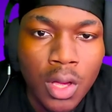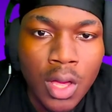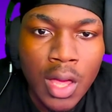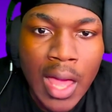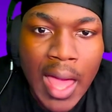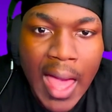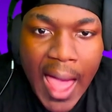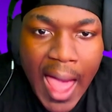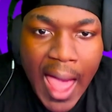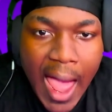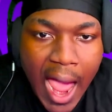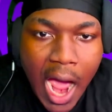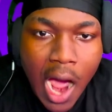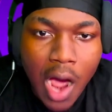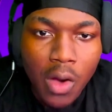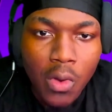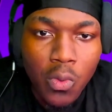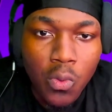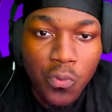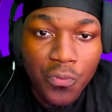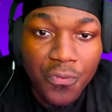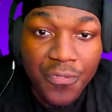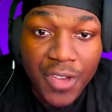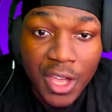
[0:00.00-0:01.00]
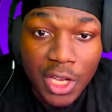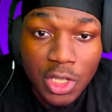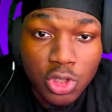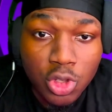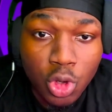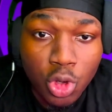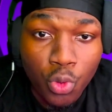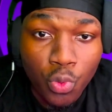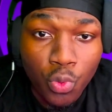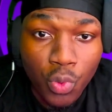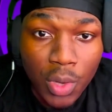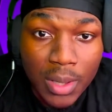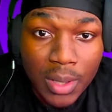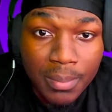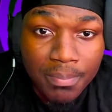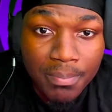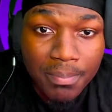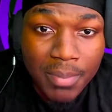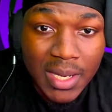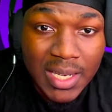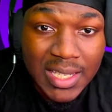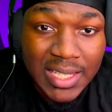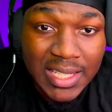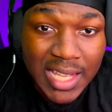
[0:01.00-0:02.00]
how Victor
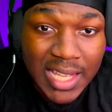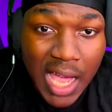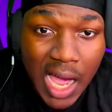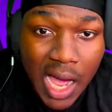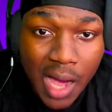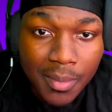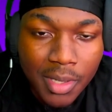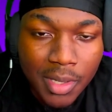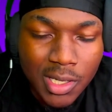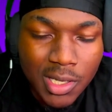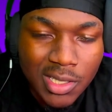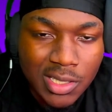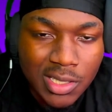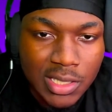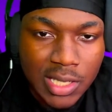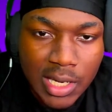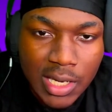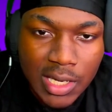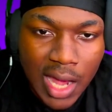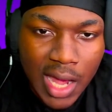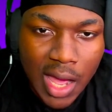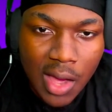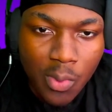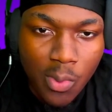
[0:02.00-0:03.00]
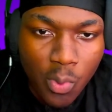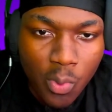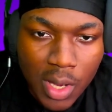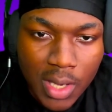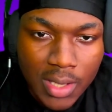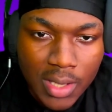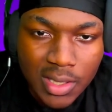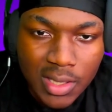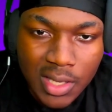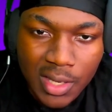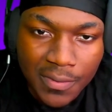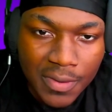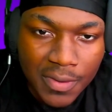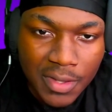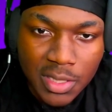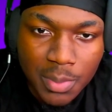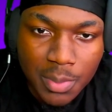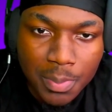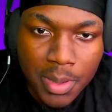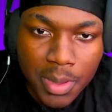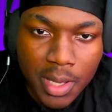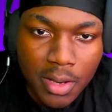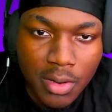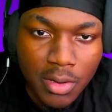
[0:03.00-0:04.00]
Wembanyama did not win
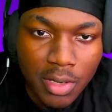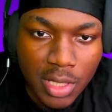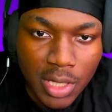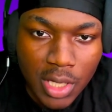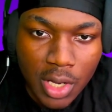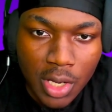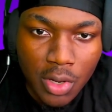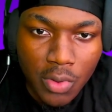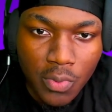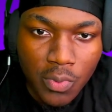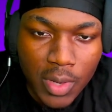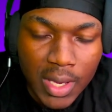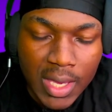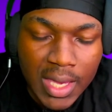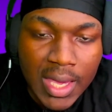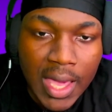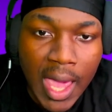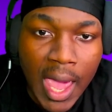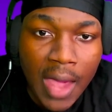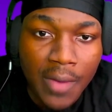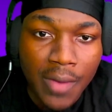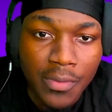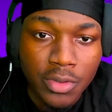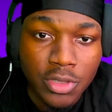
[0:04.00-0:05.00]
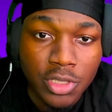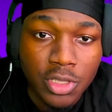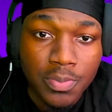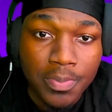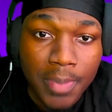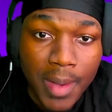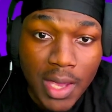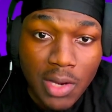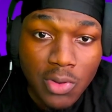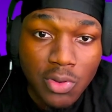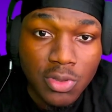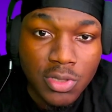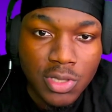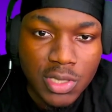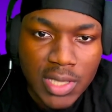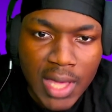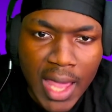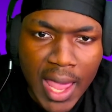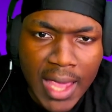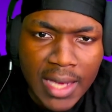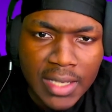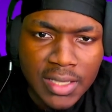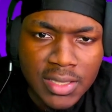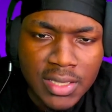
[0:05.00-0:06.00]
Defensive Player of the Year when he averaged better
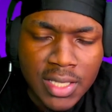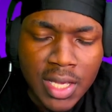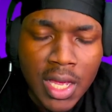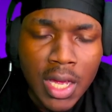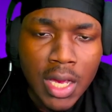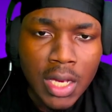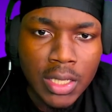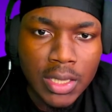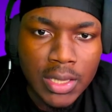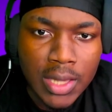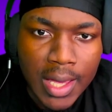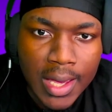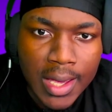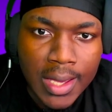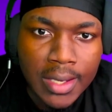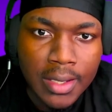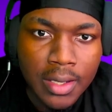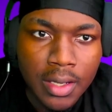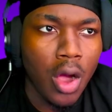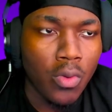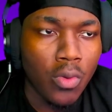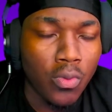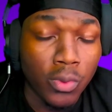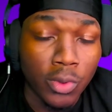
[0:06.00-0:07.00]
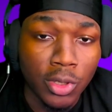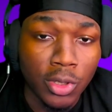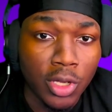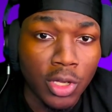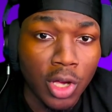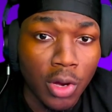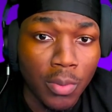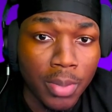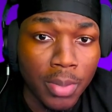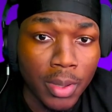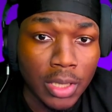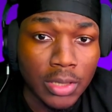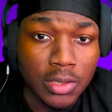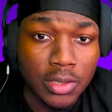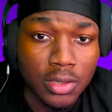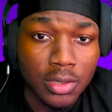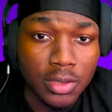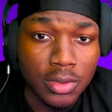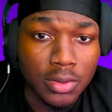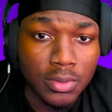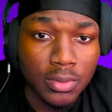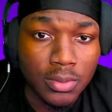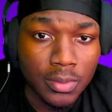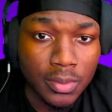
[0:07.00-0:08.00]
stats than Rudy Gobert.
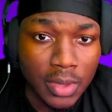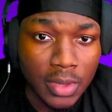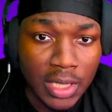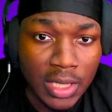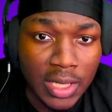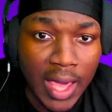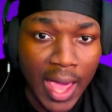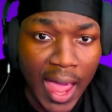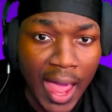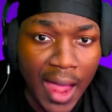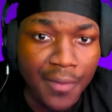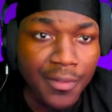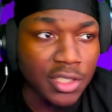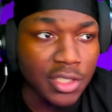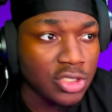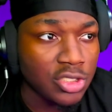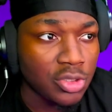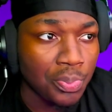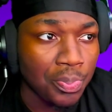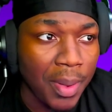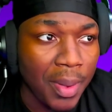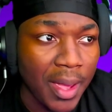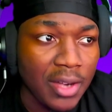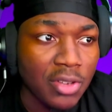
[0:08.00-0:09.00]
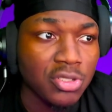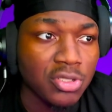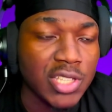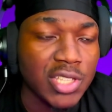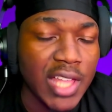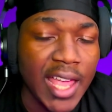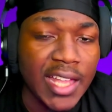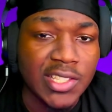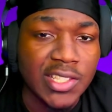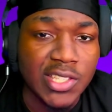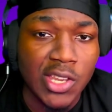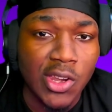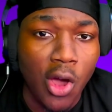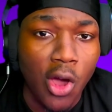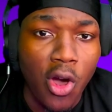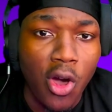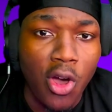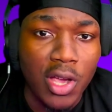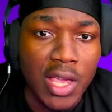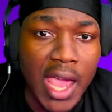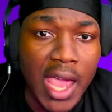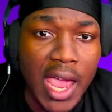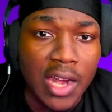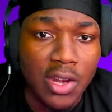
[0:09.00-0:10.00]
He averaged better stats in
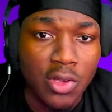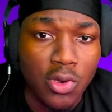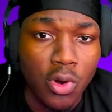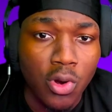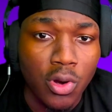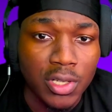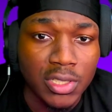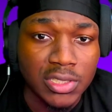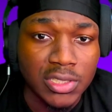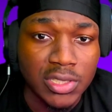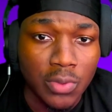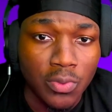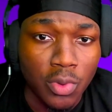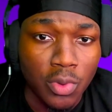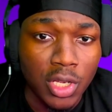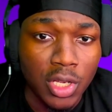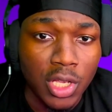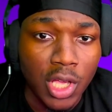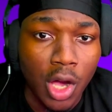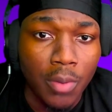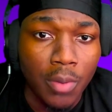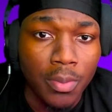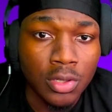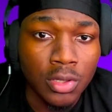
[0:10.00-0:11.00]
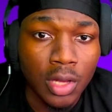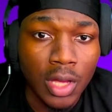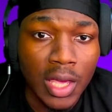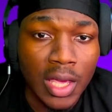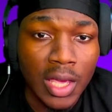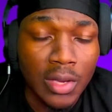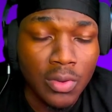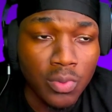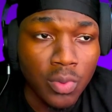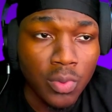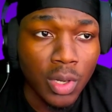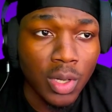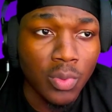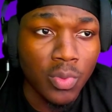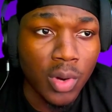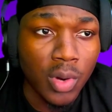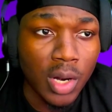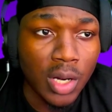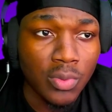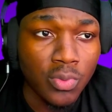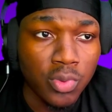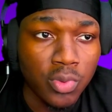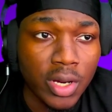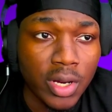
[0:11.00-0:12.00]
all categories than Rudy Gobert. And he would have
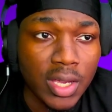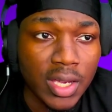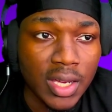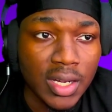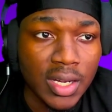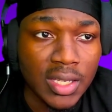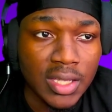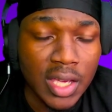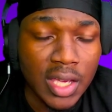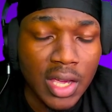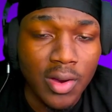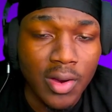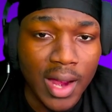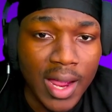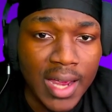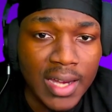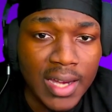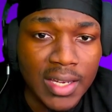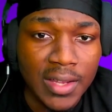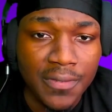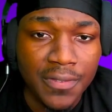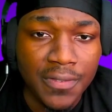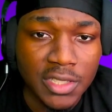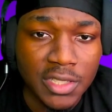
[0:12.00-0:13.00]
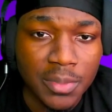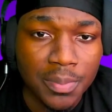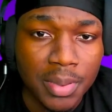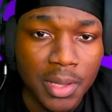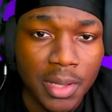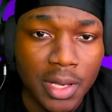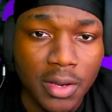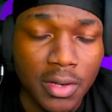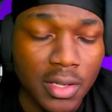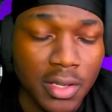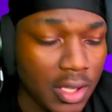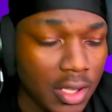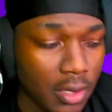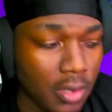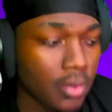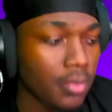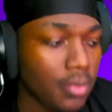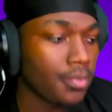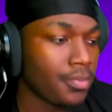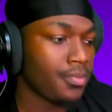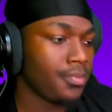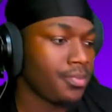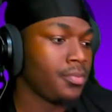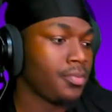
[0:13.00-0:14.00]
won Rookie of the Year and Defensive Player of the Year.
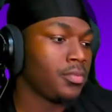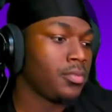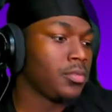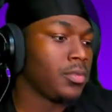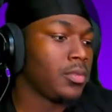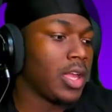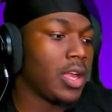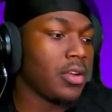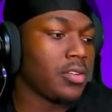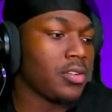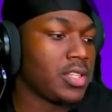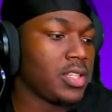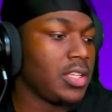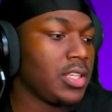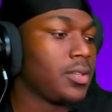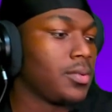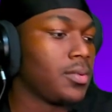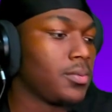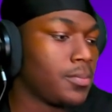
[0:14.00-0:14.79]
Guaranteed.